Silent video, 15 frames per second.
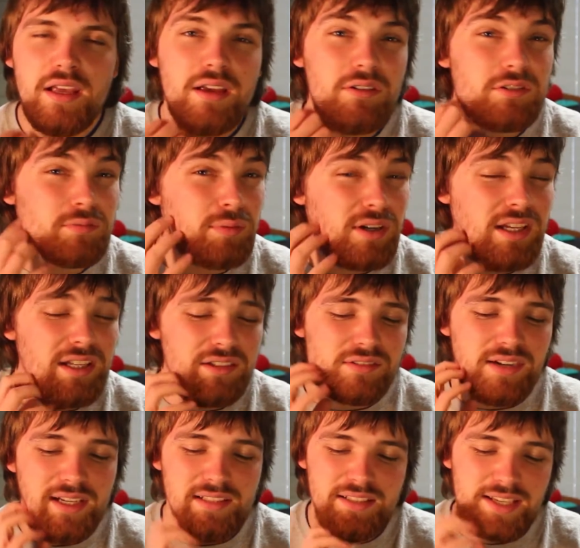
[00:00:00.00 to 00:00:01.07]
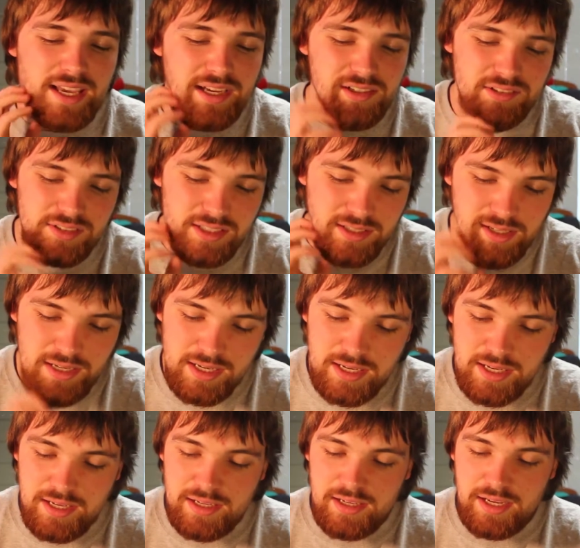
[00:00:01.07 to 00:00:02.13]
It was pretty interesting, actually.
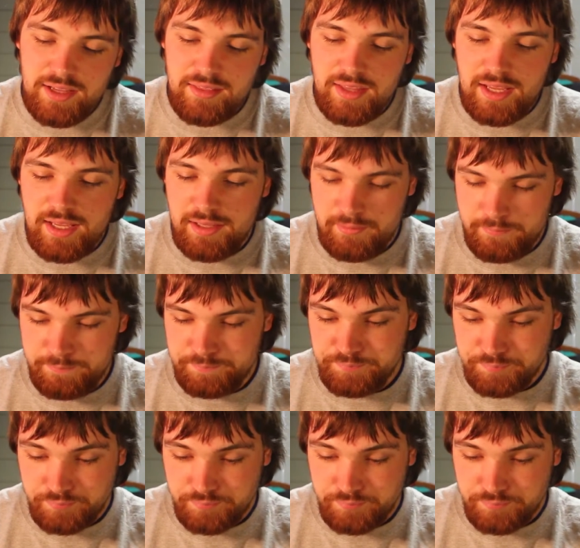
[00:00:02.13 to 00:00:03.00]
And then